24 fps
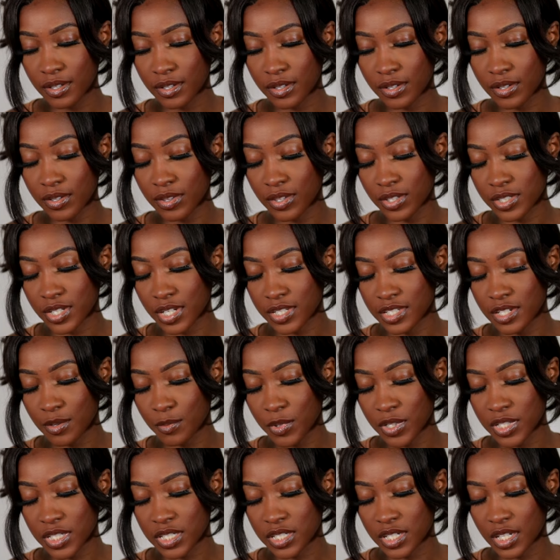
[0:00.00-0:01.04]
It looks like
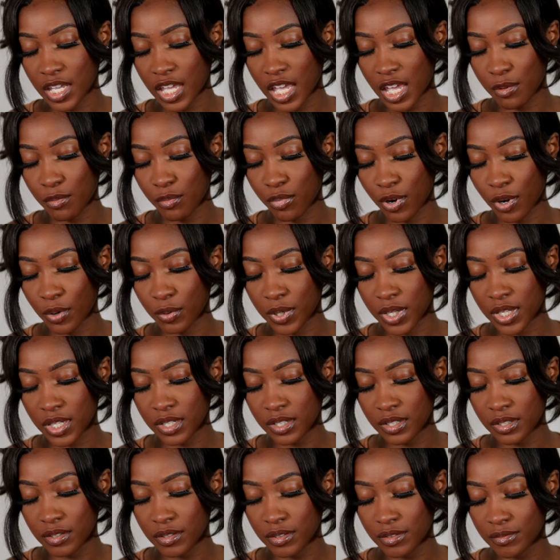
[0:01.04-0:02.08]
someone's, it came
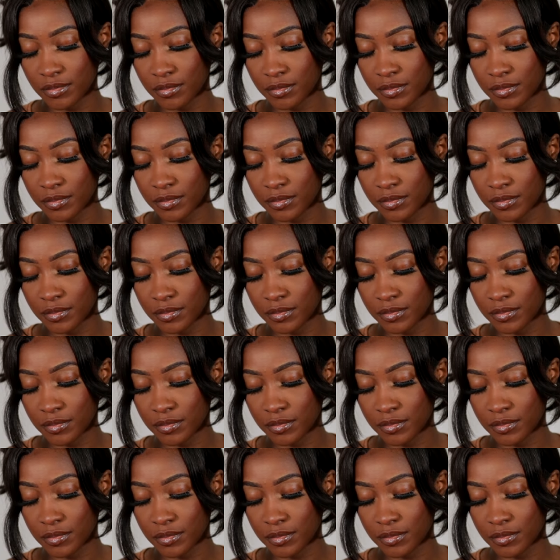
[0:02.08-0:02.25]
broken.